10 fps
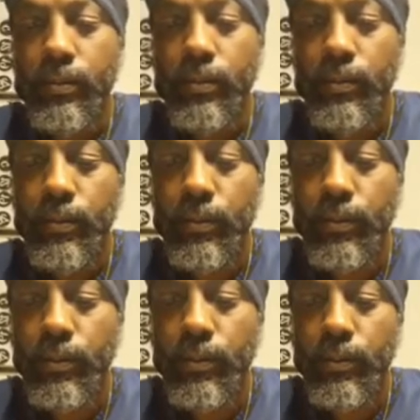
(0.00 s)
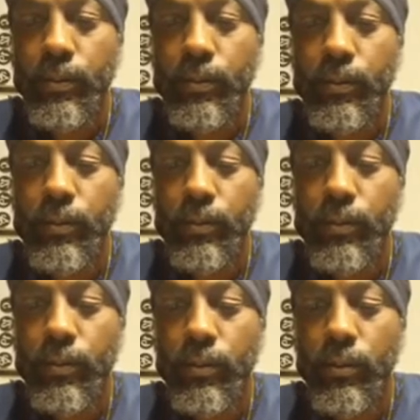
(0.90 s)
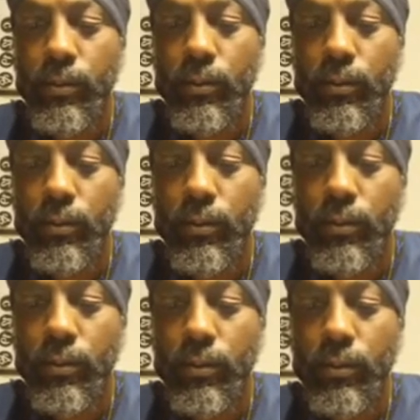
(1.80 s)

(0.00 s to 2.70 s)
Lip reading: [no speech]